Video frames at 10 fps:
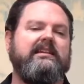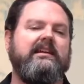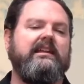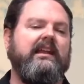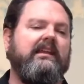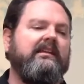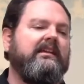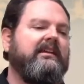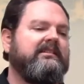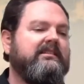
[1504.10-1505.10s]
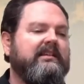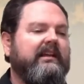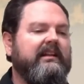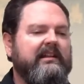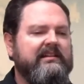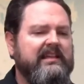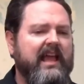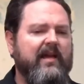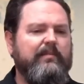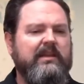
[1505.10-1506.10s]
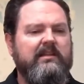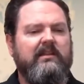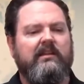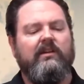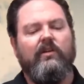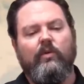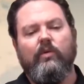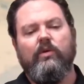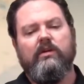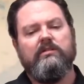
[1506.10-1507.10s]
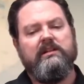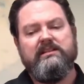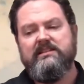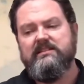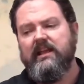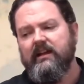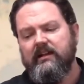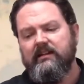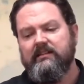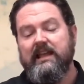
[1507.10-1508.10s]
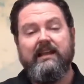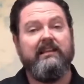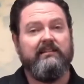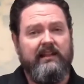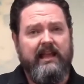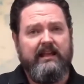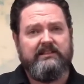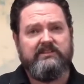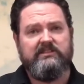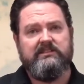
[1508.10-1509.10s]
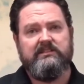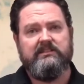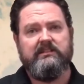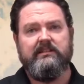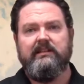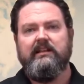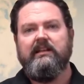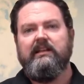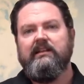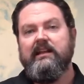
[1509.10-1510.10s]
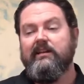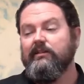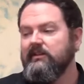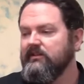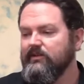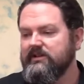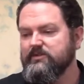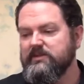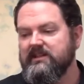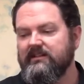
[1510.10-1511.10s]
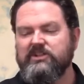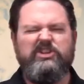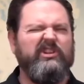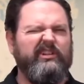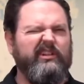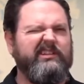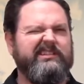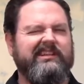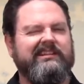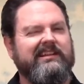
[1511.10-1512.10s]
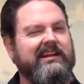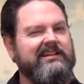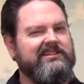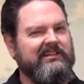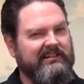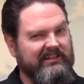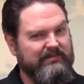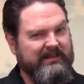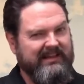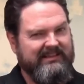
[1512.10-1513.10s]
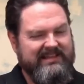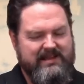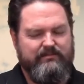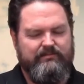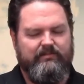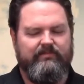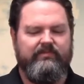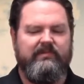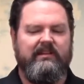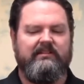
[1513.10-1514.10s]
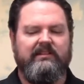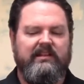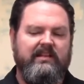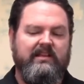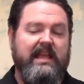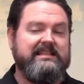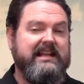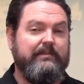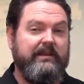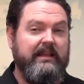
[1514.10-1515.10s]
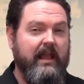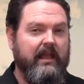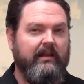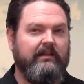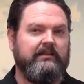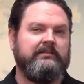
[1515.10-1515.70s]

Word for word: not a society that is happy or a society that can last. Now, according to mythology, sure looks like the gods are going to eliminate that. Hasn't happened yet.